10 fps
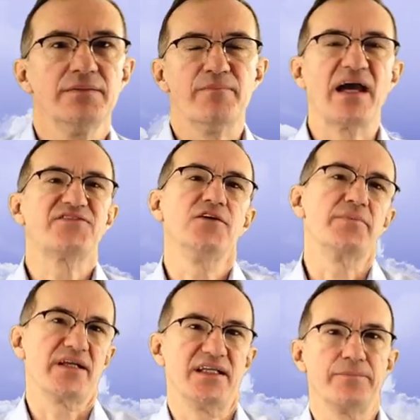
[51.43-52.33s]
Mindful
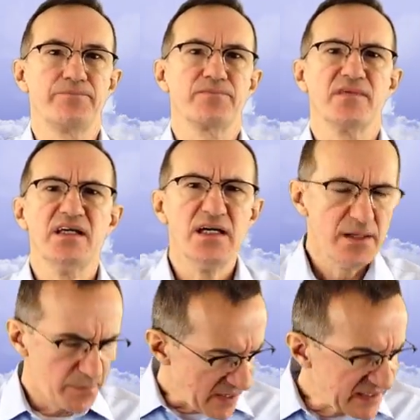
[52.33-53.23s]
breathing.
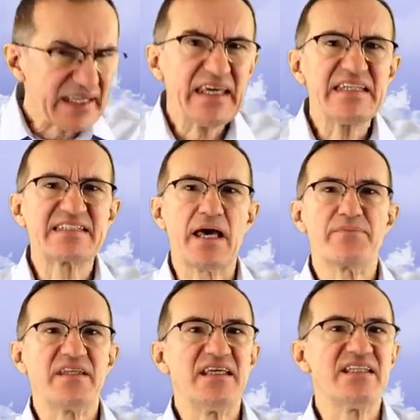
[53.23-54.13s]
Breathing is
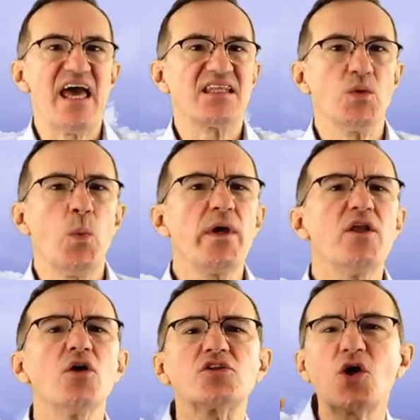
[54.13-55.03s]
something that we
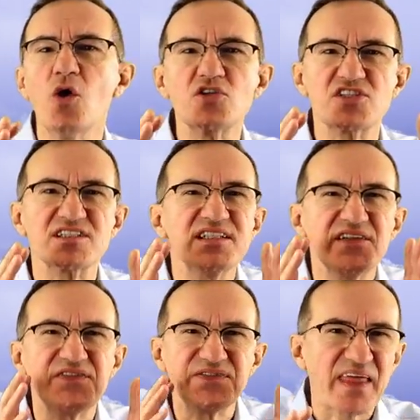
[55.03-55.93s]
don't consciously
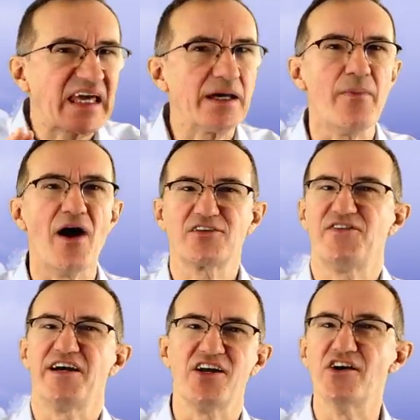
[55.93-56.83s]
think about
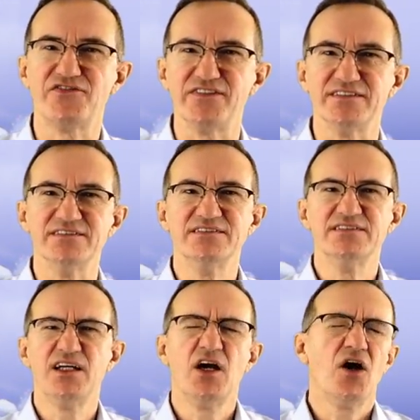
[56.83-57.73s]
very often.
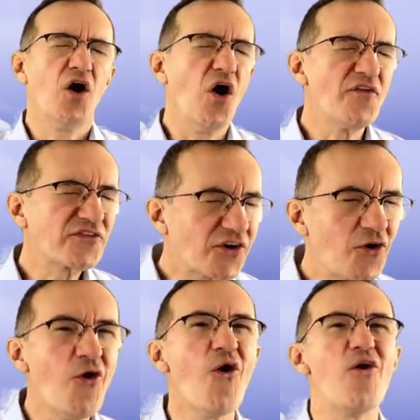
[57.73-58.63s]
Of
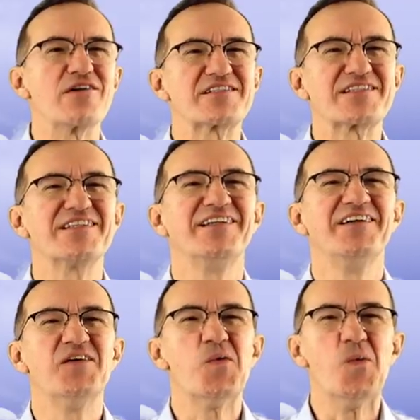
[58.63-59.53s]
course,
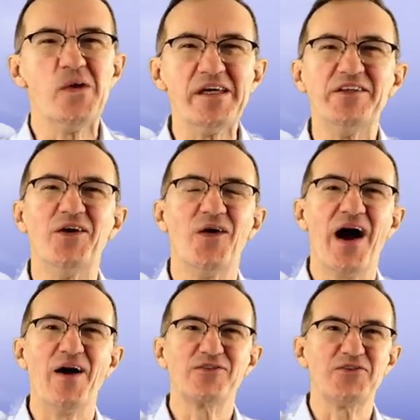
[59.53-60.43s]
we know
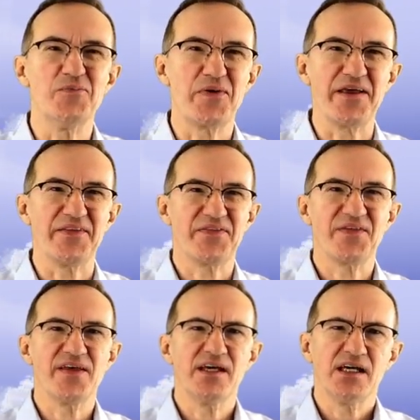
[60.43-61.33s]
how to breathe,
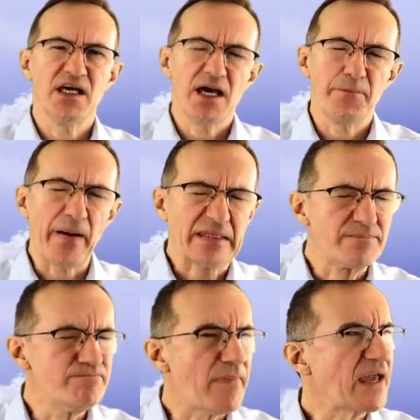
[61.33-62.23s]
but
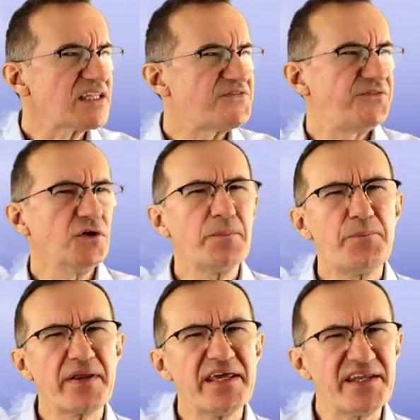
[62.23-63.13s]
mindful
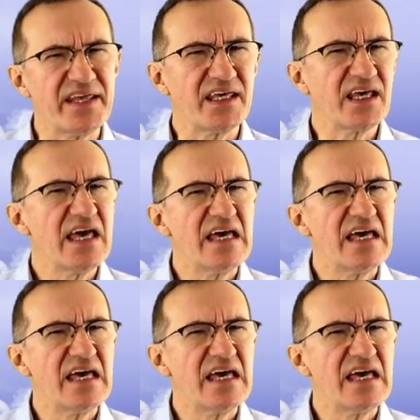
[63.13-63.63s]
breathing